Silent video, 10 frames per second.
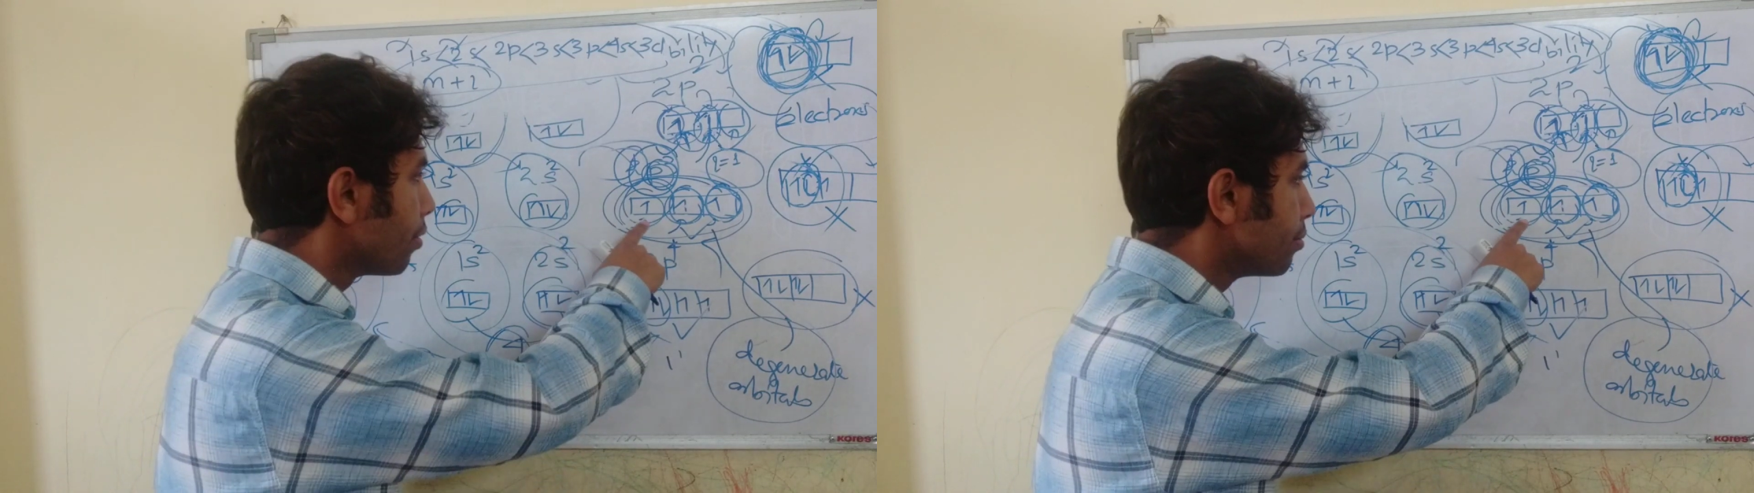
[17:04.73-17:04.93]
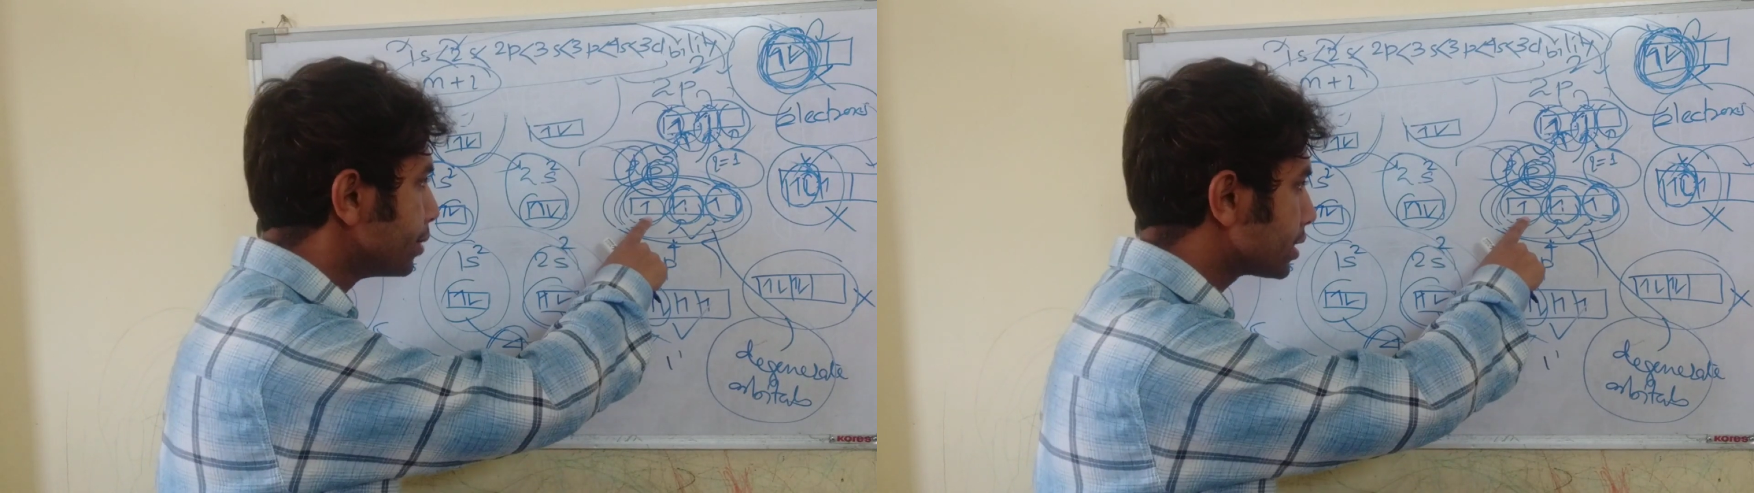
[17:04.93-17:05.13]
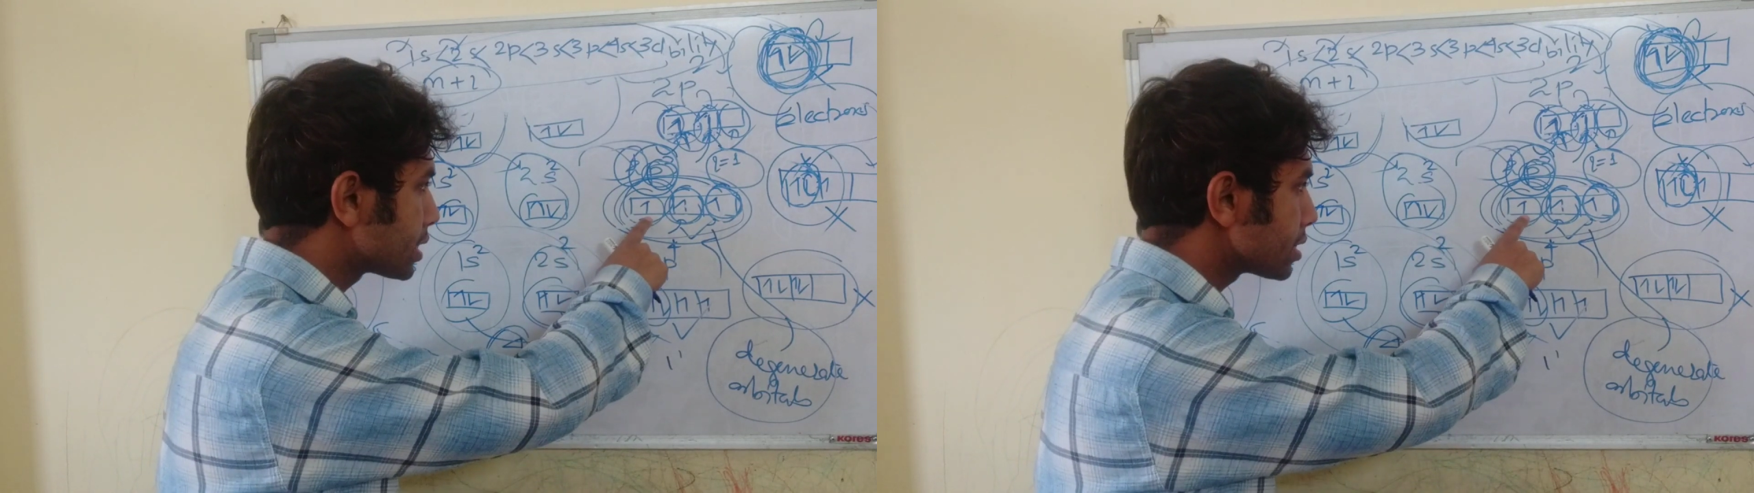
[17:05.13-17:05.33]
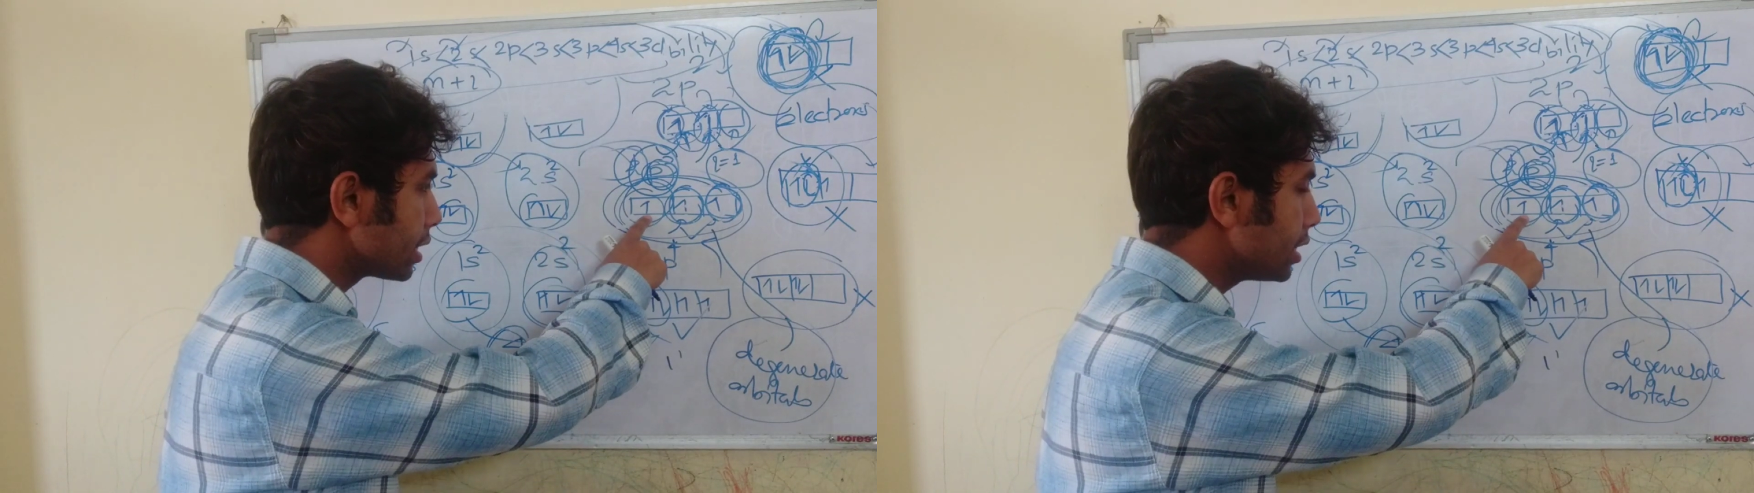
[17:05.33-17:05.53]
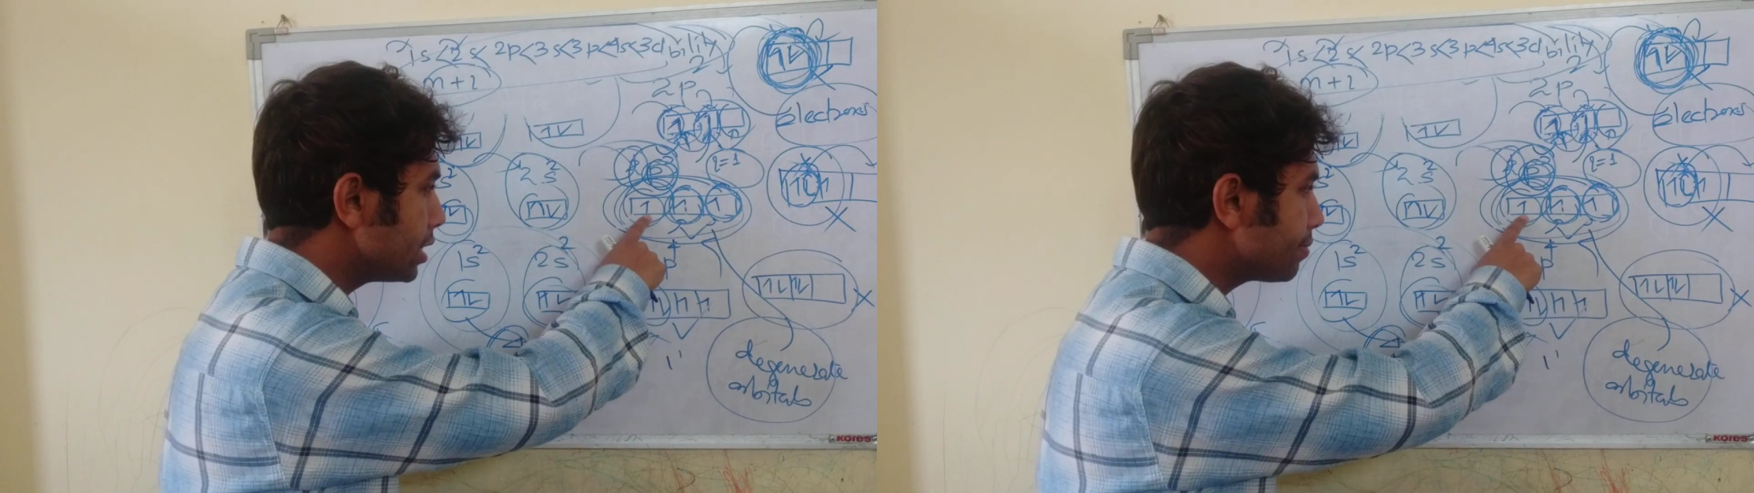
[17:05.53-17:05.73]
Means
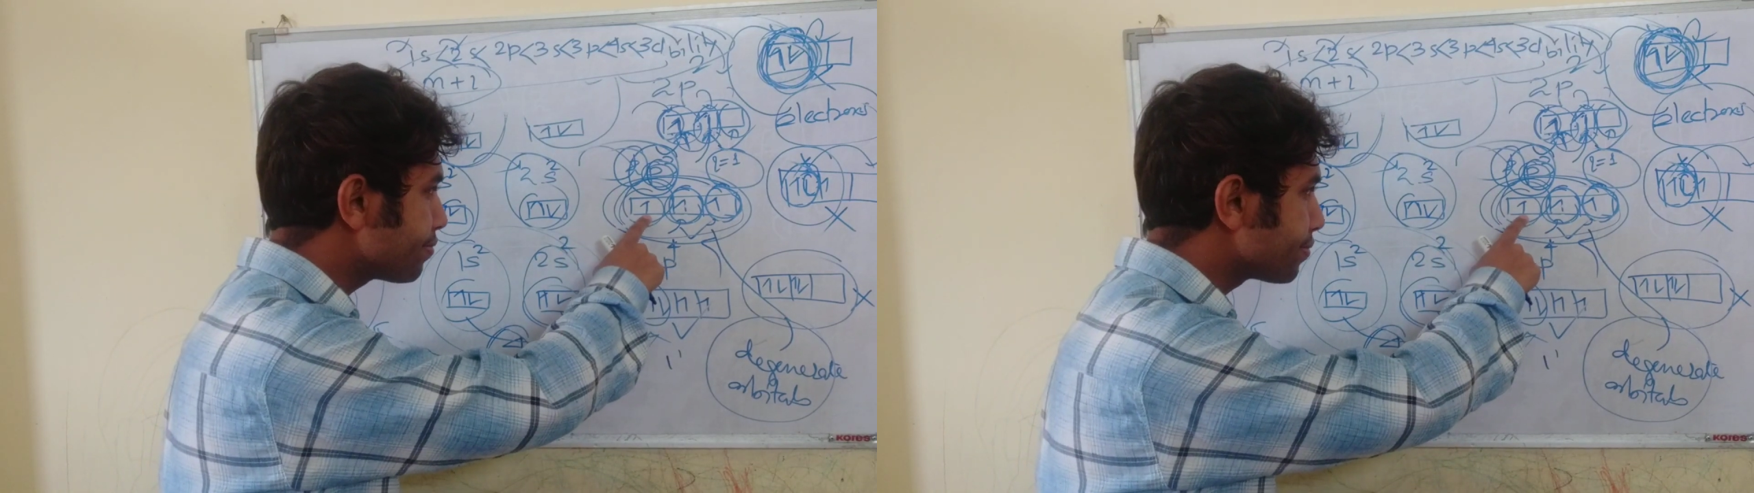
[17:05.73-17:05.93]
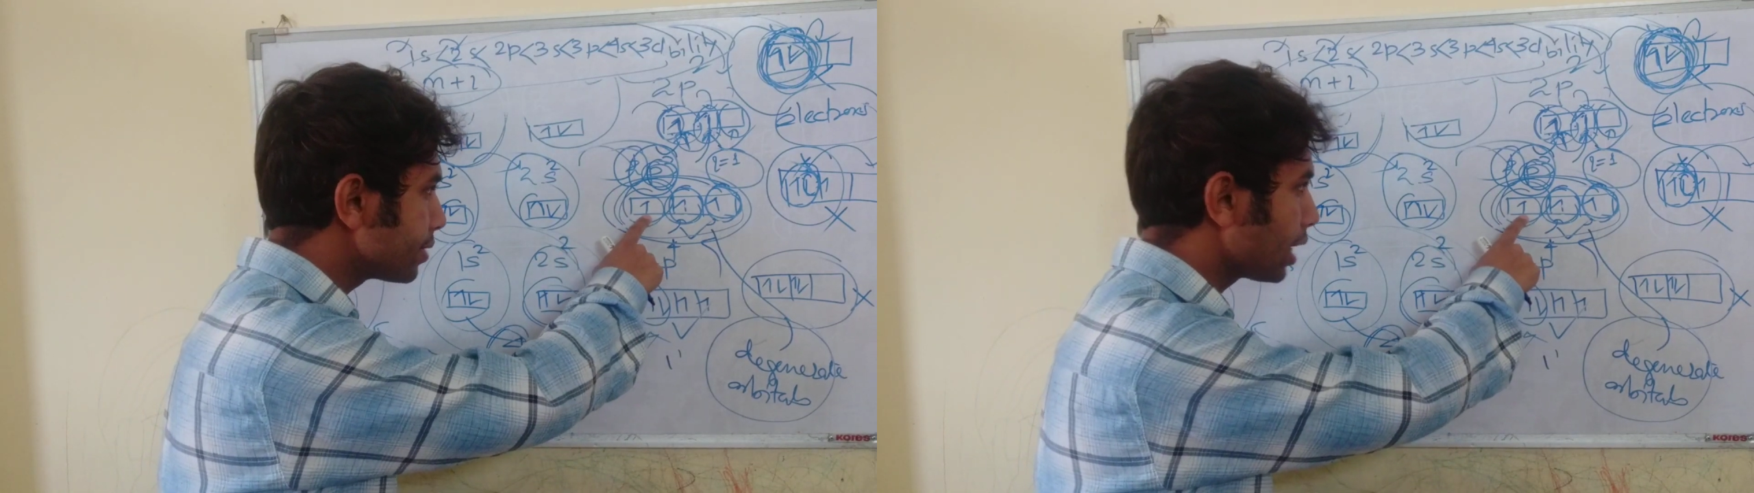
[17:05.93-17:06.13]
if